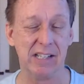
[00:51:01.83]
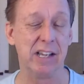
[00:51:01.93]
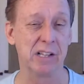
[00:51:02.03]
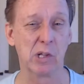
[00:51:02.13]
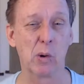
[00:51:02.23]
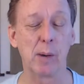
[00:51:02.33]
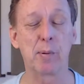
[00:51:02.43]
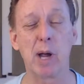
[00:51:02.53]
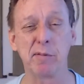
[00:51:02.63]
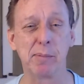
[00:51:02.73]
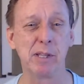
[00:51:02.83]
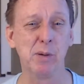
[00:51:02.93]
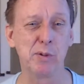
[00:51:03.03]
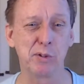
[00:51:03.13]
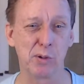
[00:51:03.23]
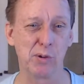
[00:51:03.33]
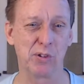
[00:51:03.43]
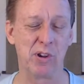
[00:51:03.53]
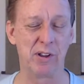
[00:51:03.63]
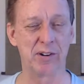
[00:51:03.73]
and Lori probably uses those
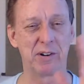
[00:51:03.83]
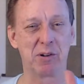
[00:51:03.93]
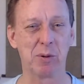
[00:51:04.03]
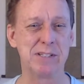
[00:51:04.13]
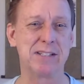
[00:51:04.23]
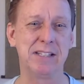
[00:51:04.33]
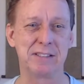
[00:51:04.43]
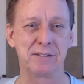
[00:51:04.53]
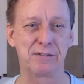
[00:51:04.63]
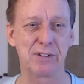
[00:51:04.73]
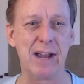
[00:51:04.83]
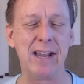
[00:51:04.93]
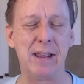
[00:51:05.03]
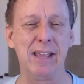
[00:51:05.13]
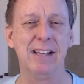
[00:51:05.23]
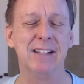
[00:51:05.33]
on her Wednesdays and Friday